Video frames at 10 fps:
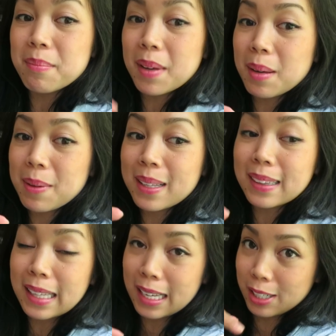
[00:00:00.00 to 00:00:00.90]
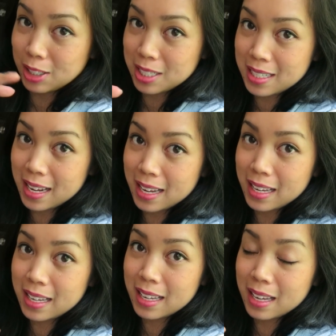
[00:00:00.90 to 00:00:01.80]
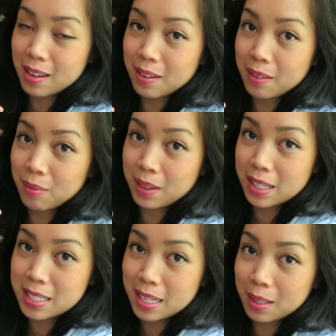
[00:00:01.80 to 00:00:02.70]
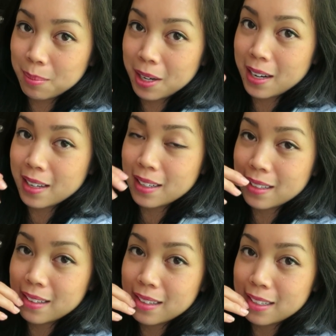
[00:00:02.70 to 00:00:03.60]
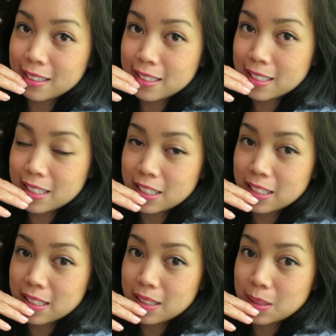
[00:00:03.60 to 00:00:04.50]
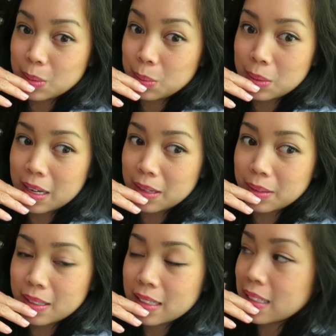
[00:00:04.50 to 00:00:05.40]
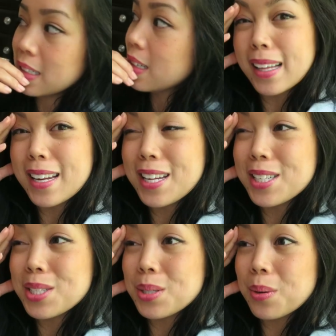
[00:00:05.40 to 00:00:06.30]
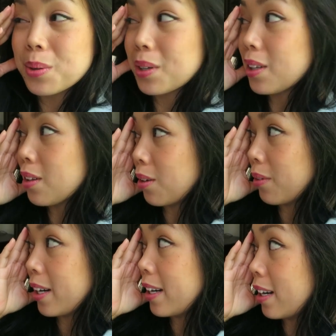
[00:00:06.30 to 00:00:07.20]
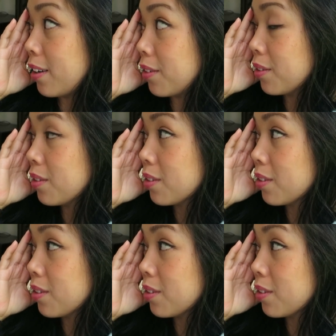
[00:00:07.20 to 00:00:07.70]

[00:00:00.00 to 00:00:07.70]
maybe later today when they take a break because it's just too loud. The lighting is so good though right now.